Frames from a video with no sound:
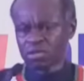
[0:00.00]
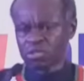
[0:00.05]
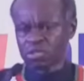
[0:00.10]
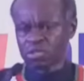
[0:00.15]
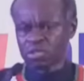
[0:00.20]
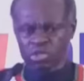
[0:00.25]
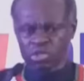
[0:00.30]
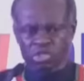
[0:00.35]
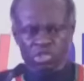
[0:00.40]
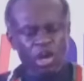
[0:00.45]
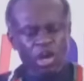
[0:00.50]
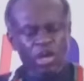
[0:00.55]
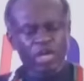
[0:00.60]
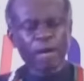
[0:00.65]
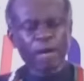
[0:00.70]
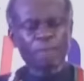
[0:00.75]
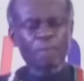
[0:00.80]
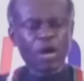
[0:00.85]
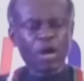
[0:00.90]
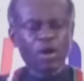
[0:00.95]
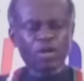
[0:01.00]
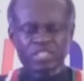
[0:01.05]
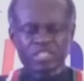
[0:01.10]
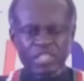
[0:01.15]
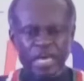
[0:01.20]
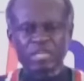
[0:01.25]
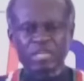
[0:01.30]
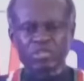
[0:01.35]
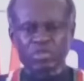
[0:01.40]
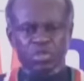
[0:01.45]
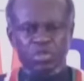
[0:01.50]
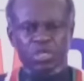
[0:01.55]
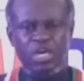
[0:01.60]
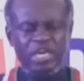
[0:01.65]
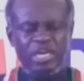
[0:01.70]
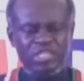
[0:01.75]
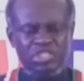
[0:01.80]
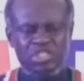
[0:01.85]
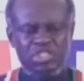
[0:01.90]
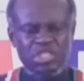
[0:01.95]
to talk about
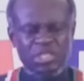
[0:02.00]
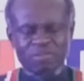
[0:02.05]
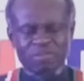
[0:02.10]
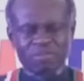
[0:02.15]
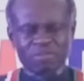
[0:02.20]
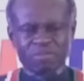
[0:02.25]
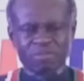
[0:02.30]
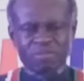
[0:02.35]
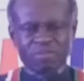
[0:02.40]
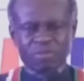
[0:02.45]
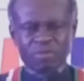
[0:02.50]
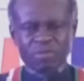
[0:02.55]
education,